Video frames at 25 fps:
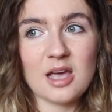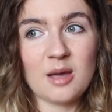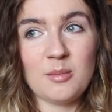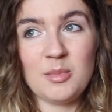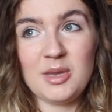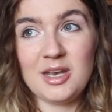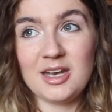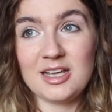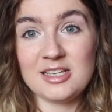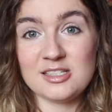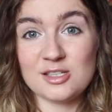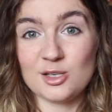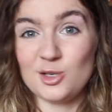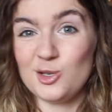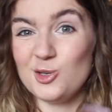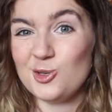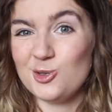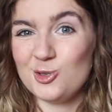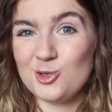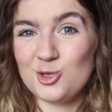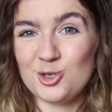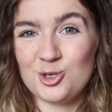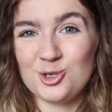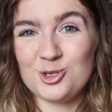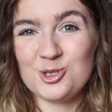I mean, it's a
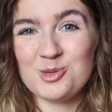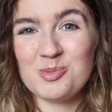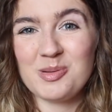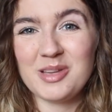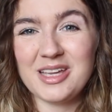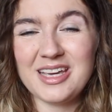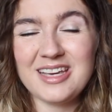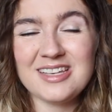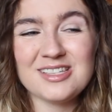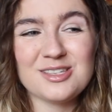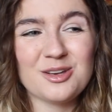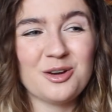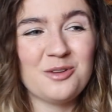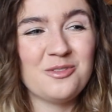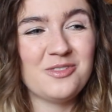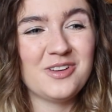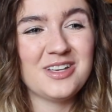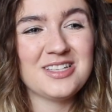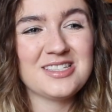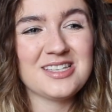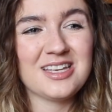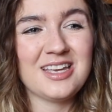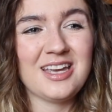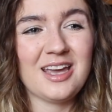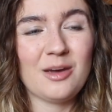huge, huge place,
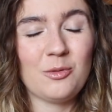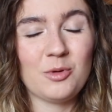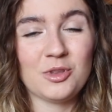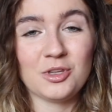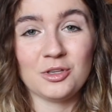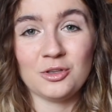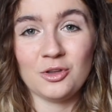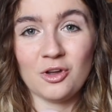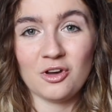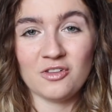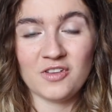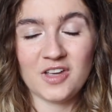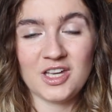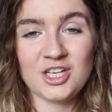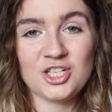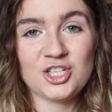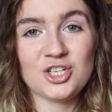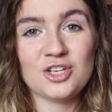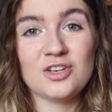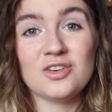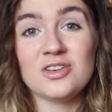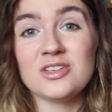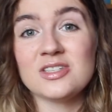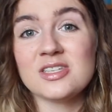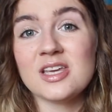obviously, with a lot of
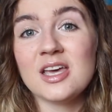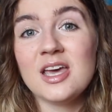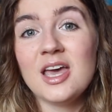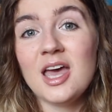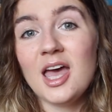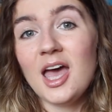issues,